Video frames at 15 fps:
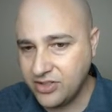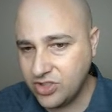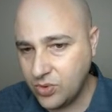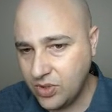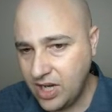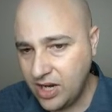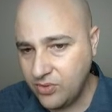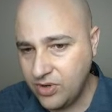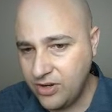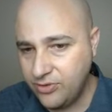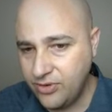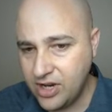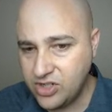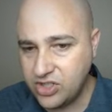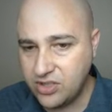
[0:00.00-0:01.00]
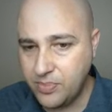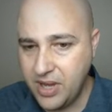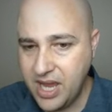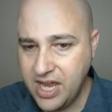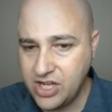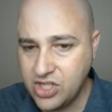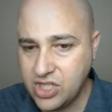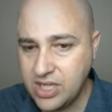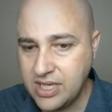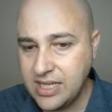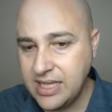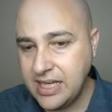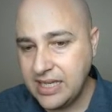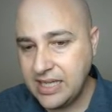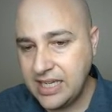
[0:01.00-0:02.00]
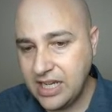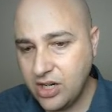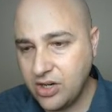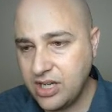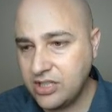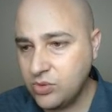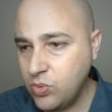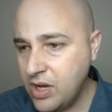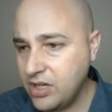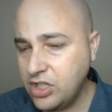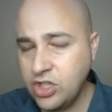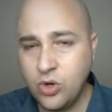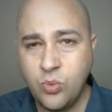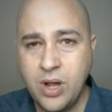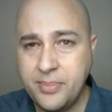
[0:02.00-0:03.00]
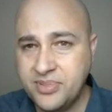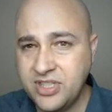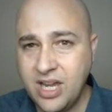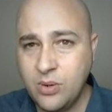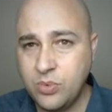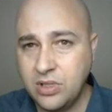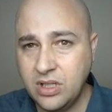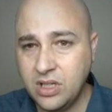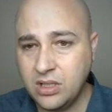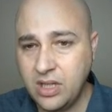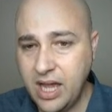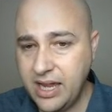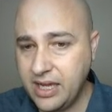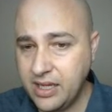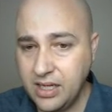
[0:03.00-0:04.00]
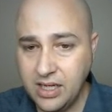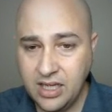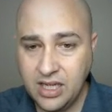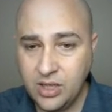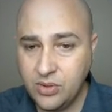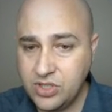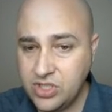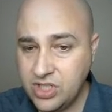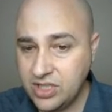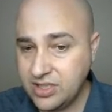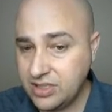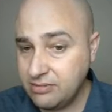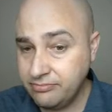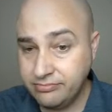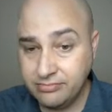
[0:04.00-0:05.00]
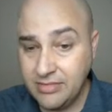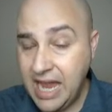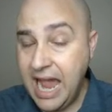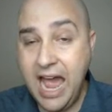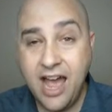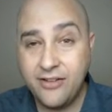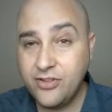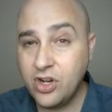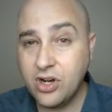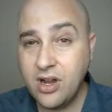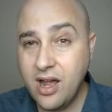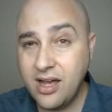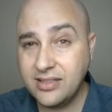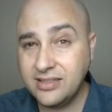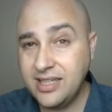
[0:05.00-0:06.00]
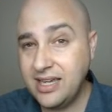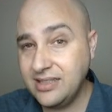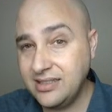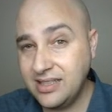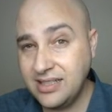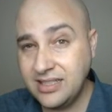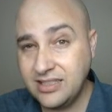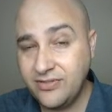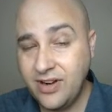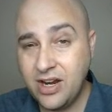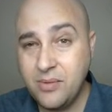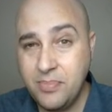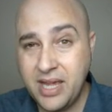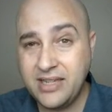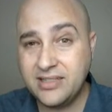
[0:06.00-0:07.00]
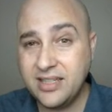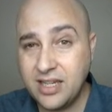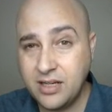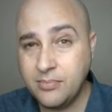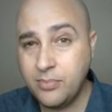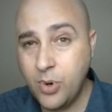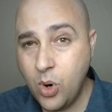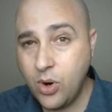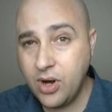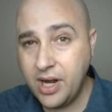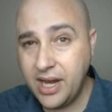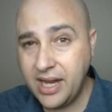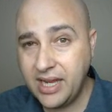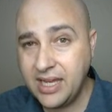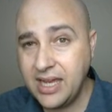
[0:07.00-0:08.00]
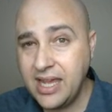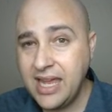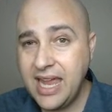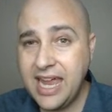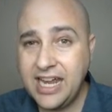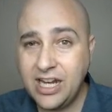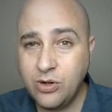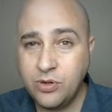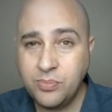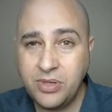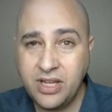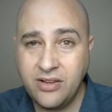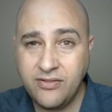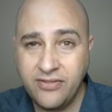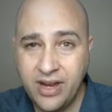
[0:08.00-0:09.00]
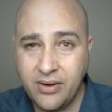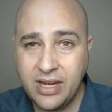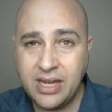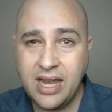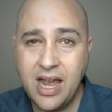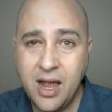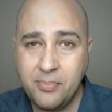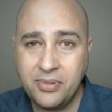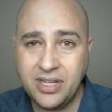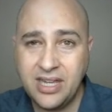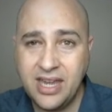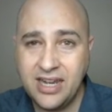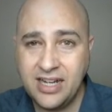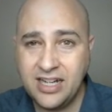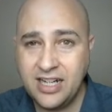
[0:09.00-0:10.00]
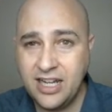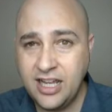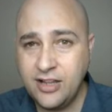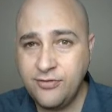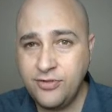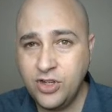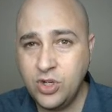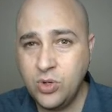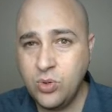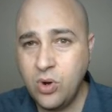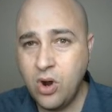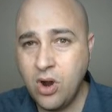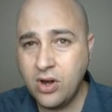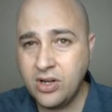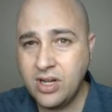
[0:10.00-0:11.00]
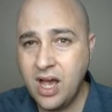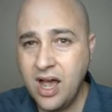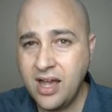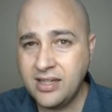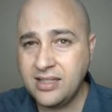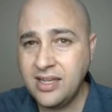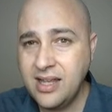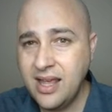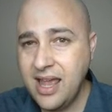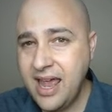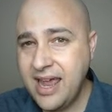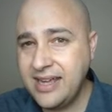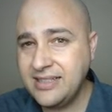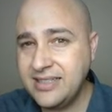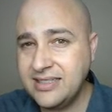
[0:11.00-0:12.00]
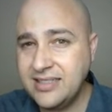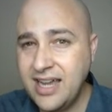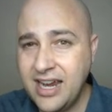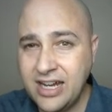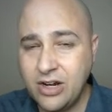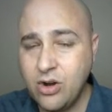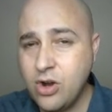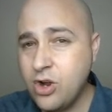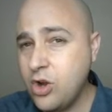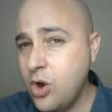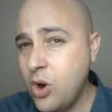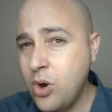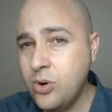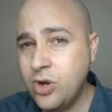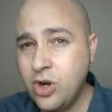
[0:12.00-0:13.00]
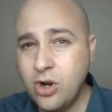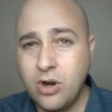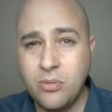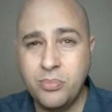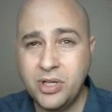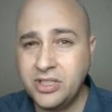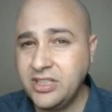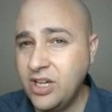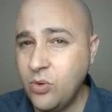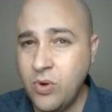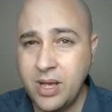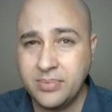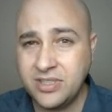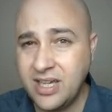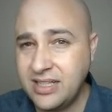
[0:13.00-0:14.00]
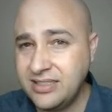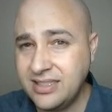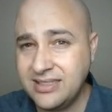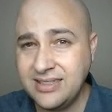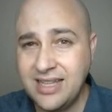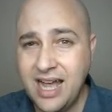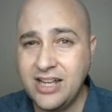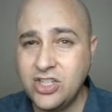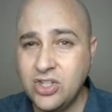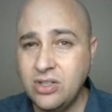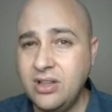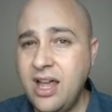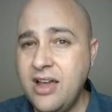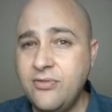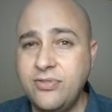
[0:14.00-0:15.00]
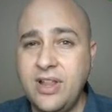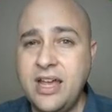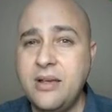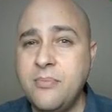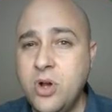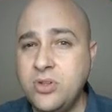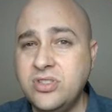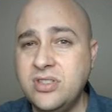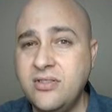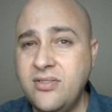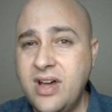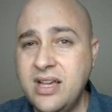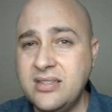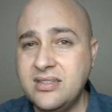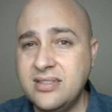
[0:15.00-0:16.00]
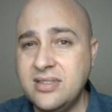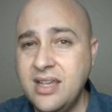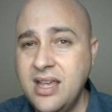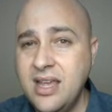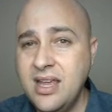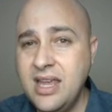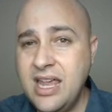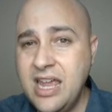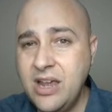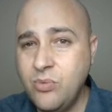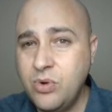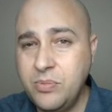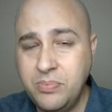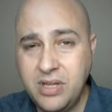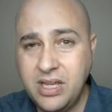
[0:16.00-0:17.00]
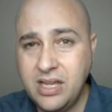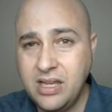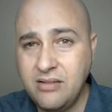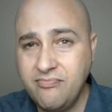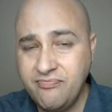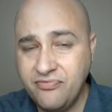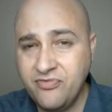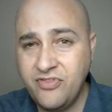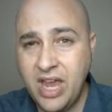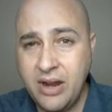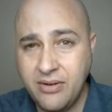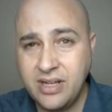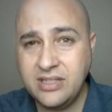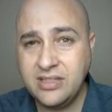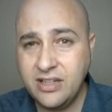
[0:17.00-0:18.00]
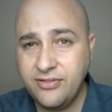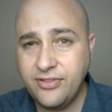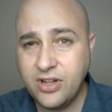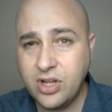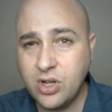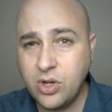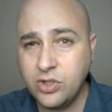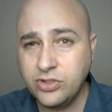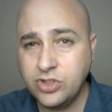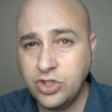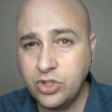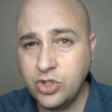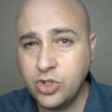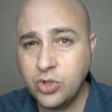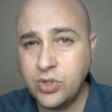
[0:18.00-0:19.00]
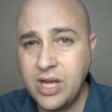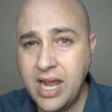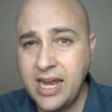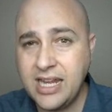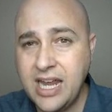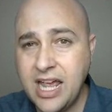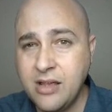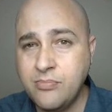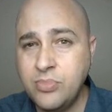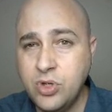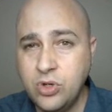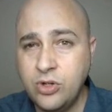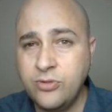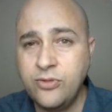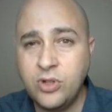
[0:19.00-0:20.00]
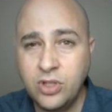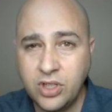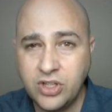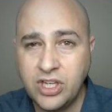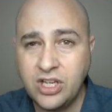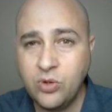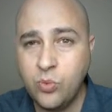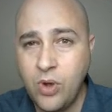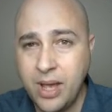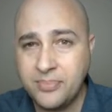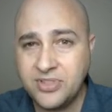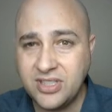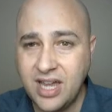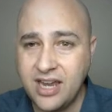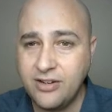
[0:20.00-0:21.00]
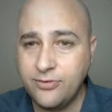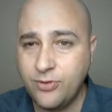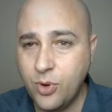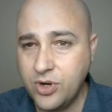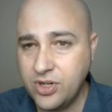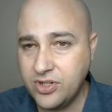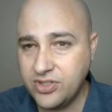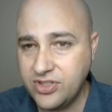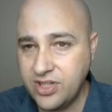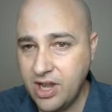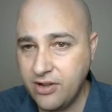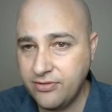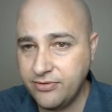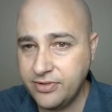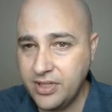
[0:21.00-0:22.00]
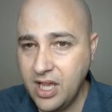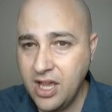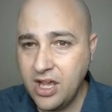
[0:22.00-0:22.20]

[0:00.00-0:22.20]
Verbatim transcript: So when I refresh the page, here is what your website would look like. It would just have your content and it's very basic and boring and it would be very complicated if you are not a designer or coder or building websites is not your life like most of us it would be very difficult to create a beautiful looking website for yourself.